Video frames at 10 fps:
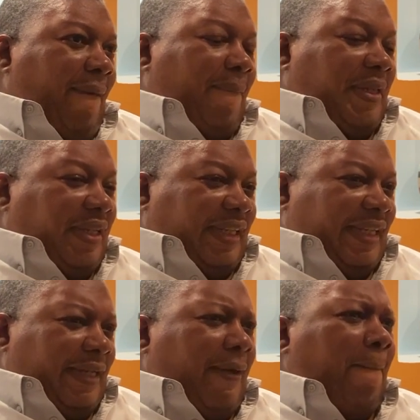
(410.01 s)
and then get
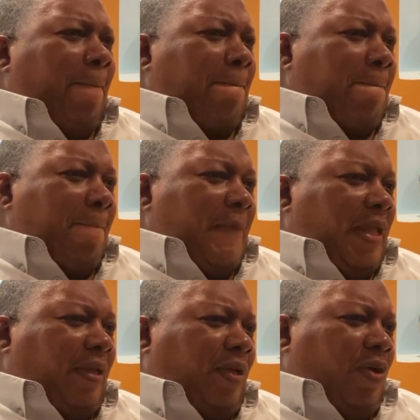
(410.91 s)
up
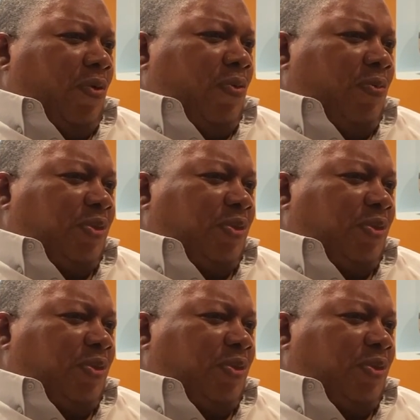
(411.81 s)
and go,